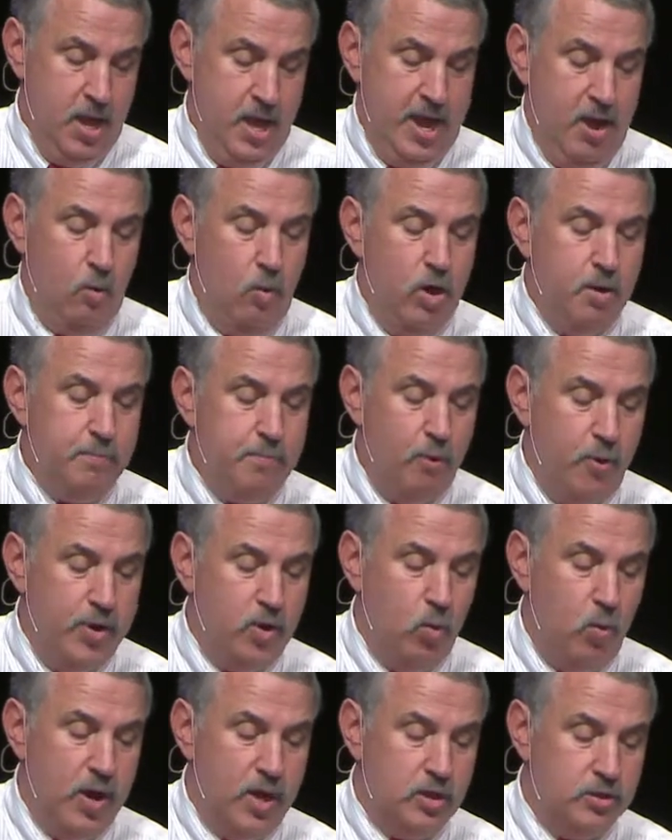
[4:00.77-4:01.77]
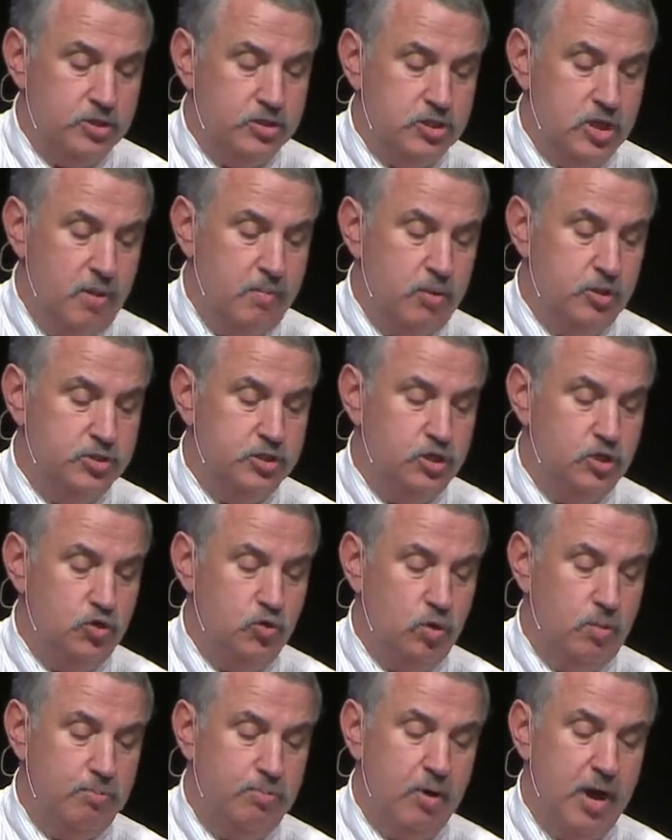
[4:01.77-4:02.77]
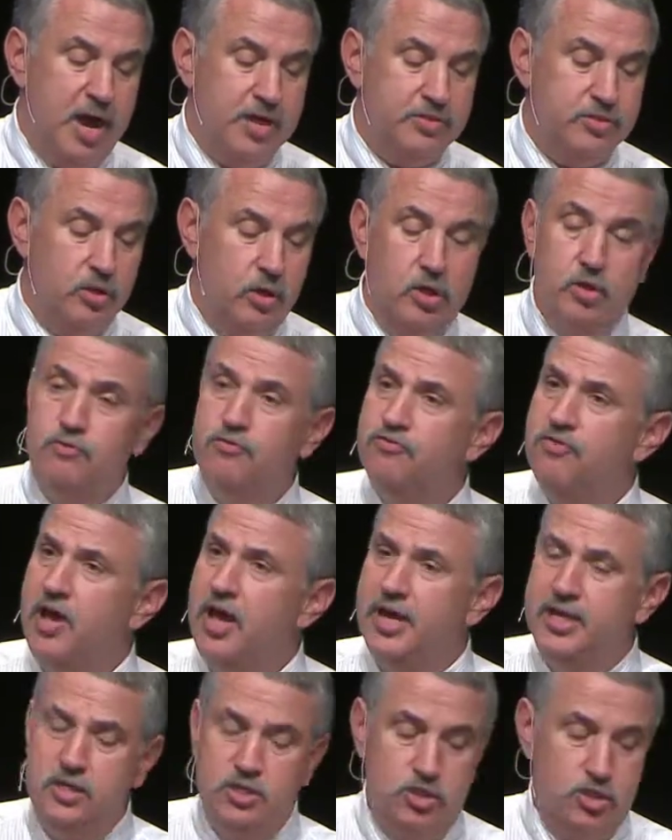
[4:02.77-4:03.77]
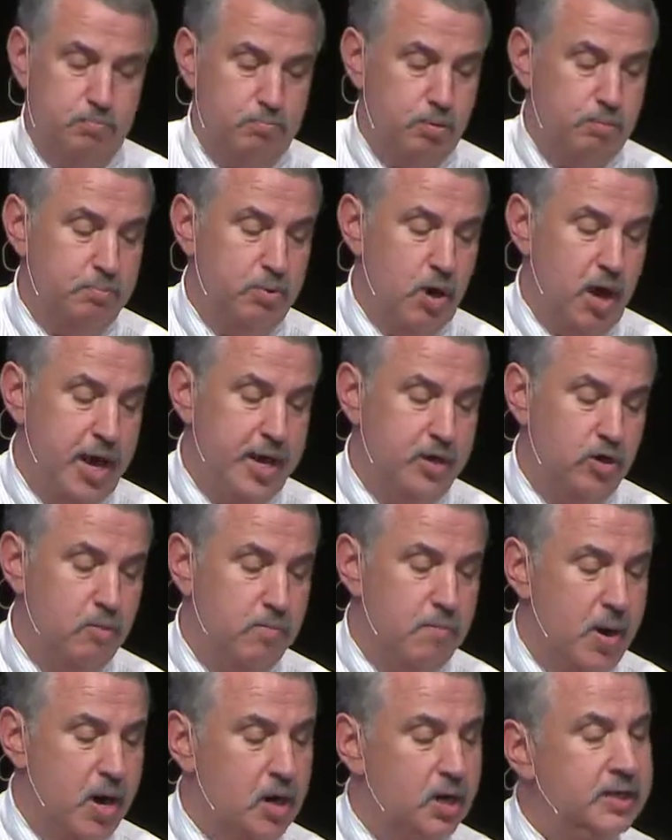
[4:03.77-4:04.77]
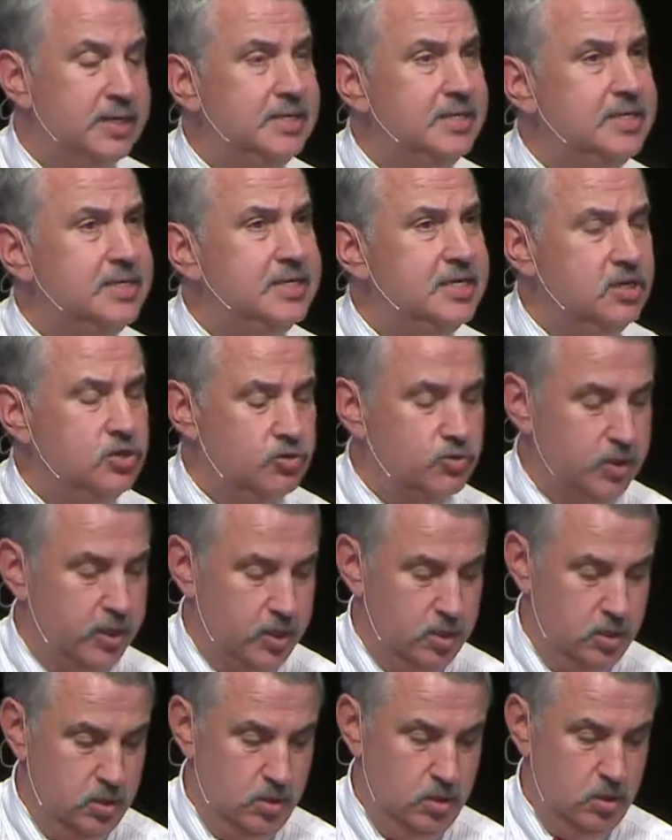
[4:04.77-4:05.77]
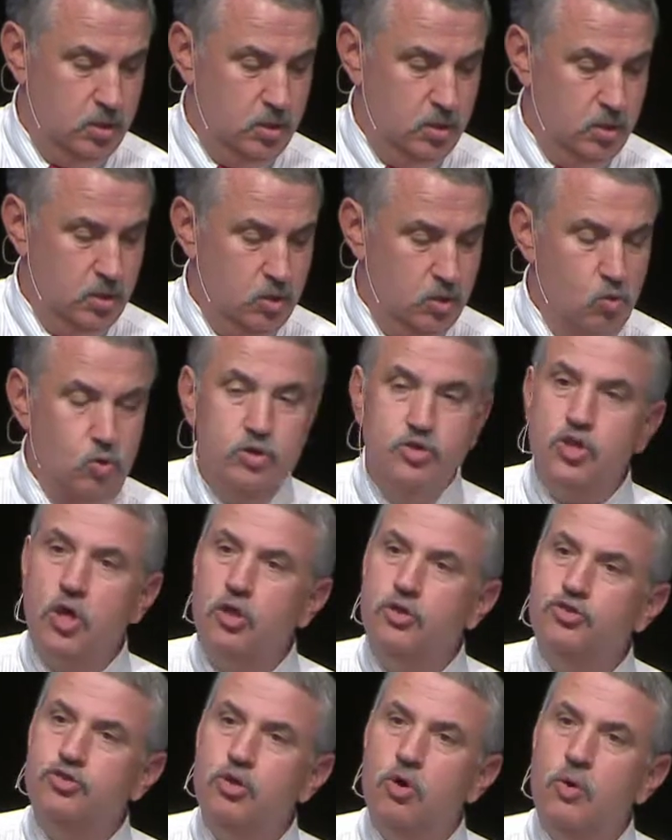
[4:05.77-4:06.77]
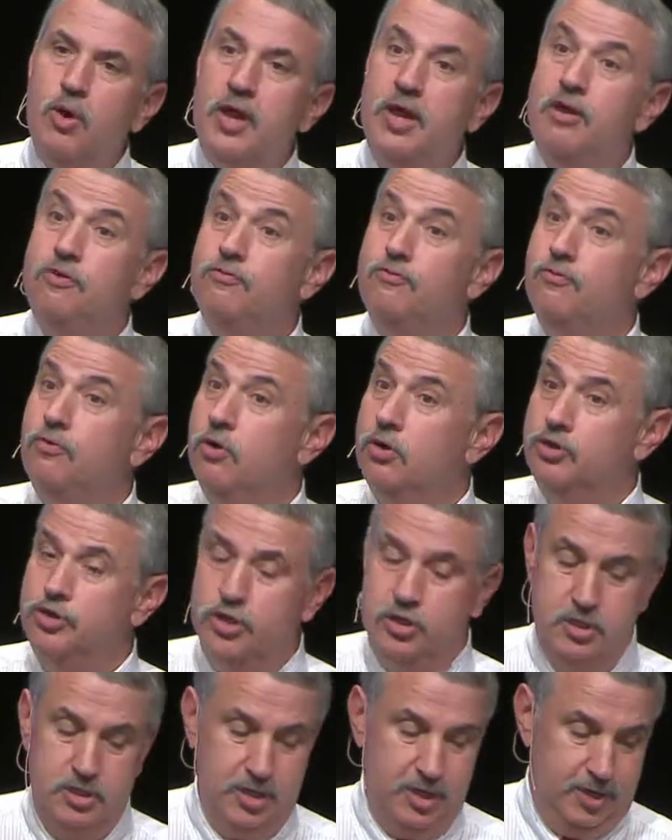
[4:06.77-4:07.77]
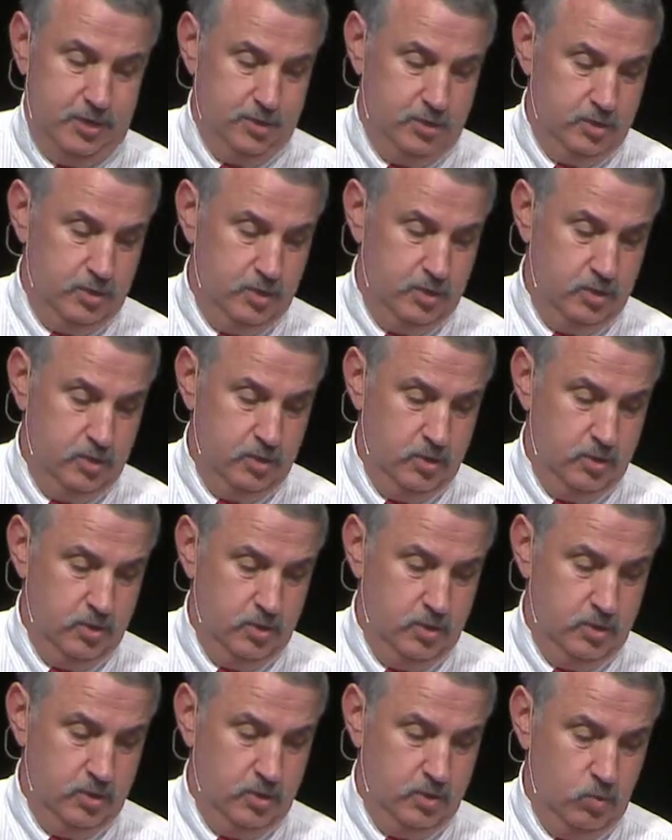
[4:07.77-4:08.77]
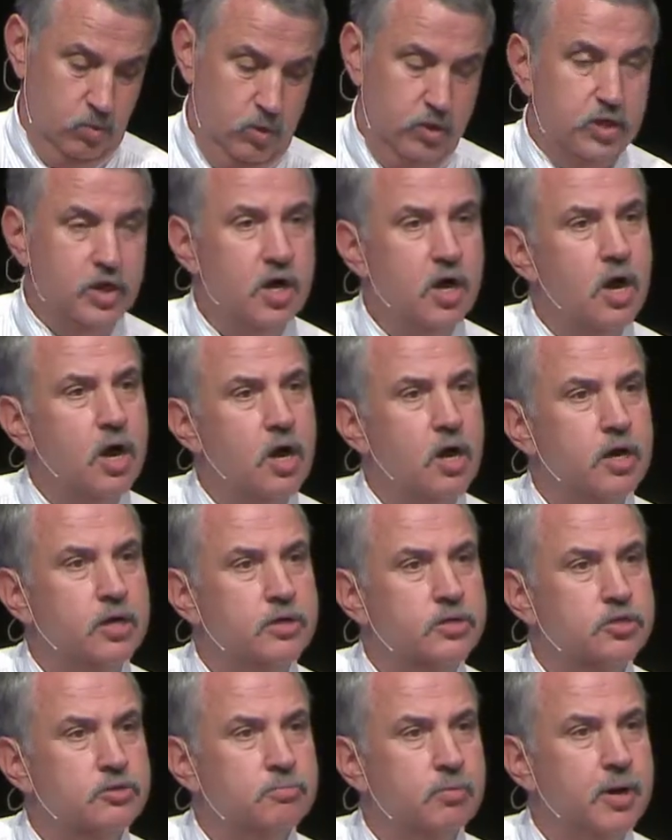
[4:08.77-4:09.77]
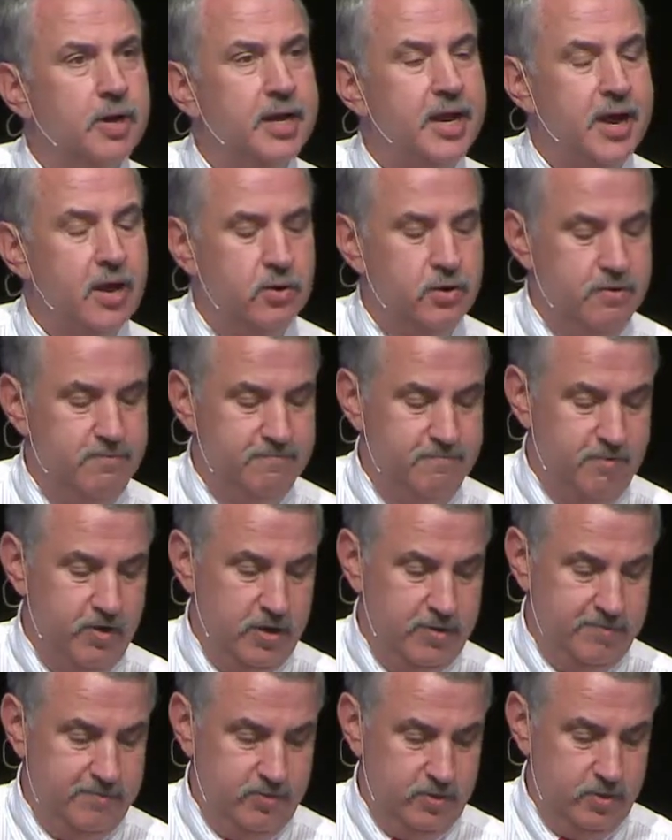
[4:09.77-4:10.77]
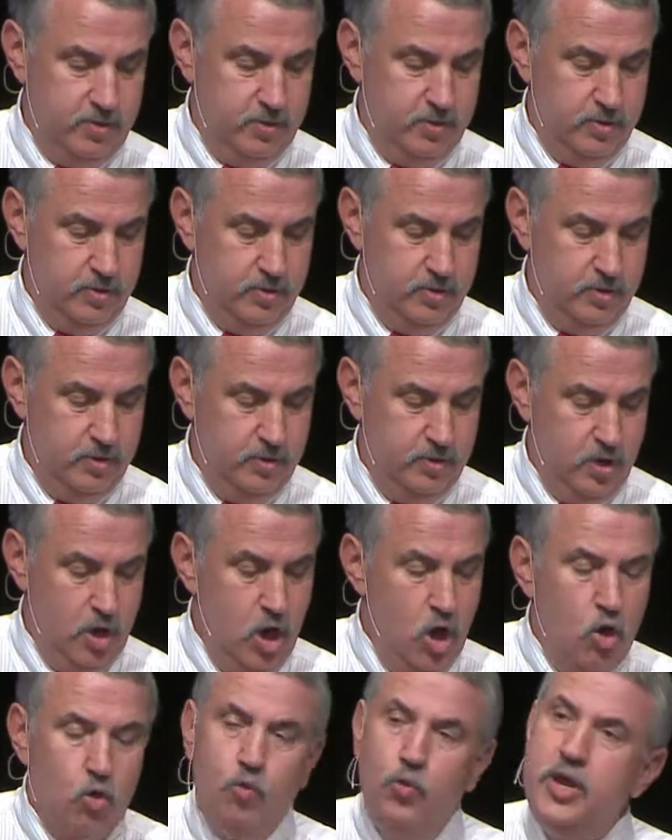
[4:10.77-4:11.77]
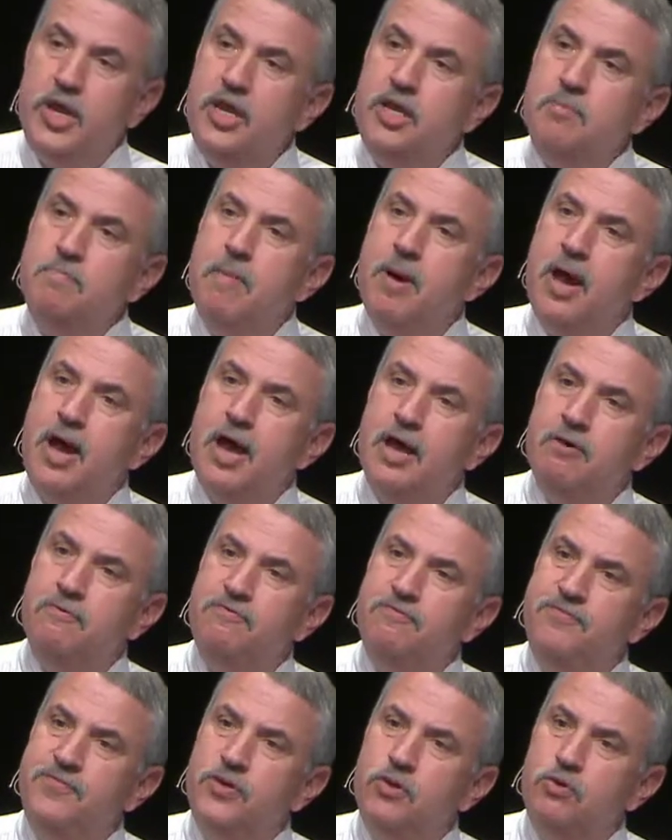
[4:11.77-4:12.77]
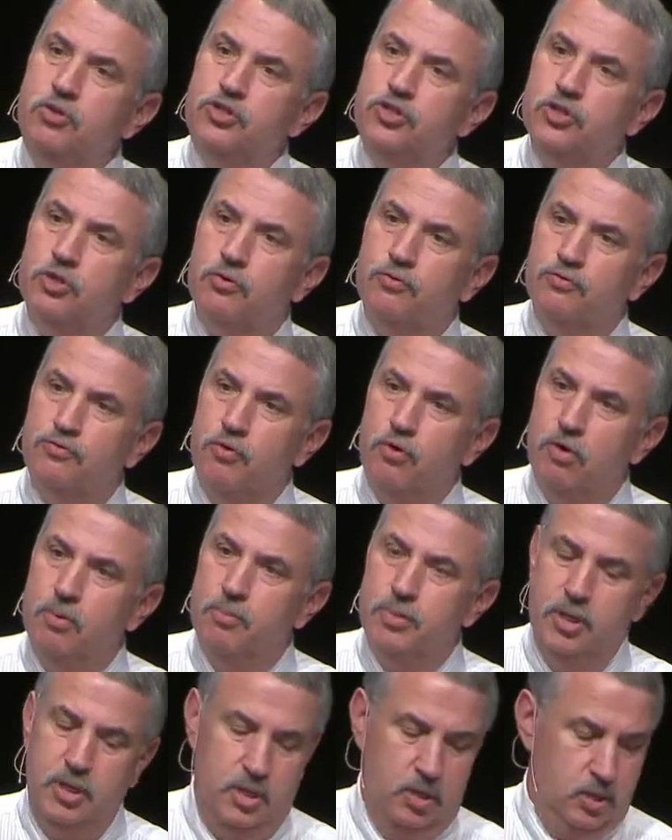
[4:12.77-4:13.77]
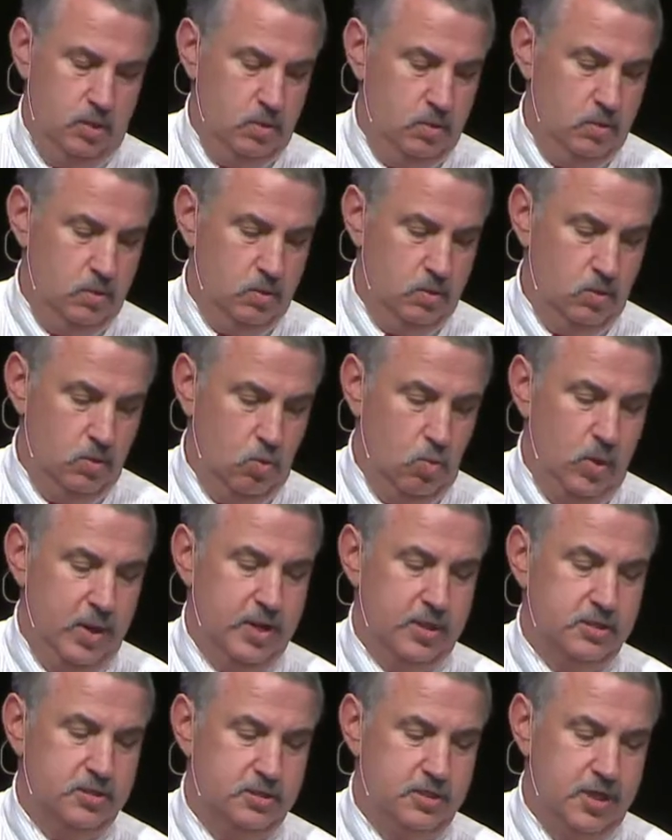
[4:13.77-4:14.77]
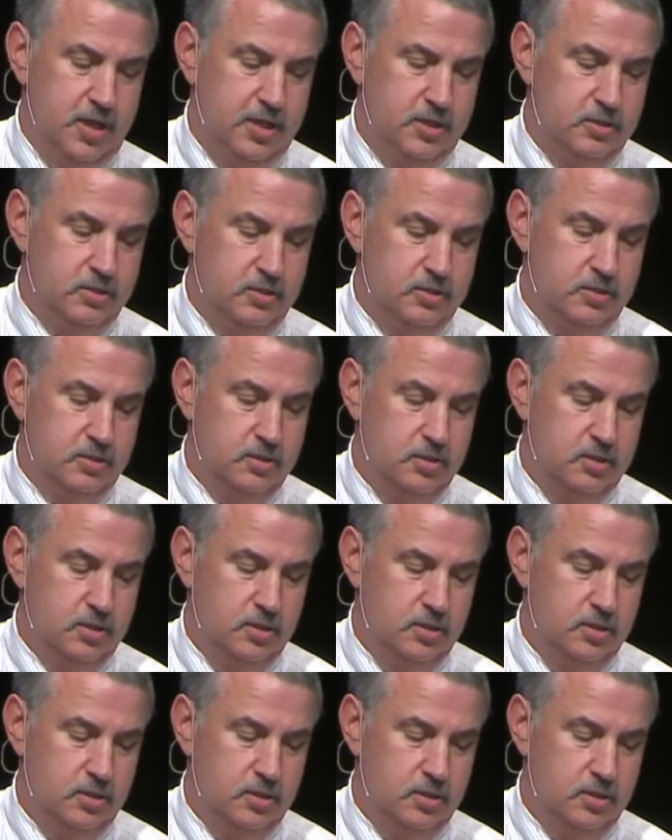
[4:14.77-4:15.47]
At one point, Welles stumbles into a brothel and finds the proprietor, Marlene Dietrich, who is also a fortune teller, with cards spread out in front of her. "Read my future for me," Wells says.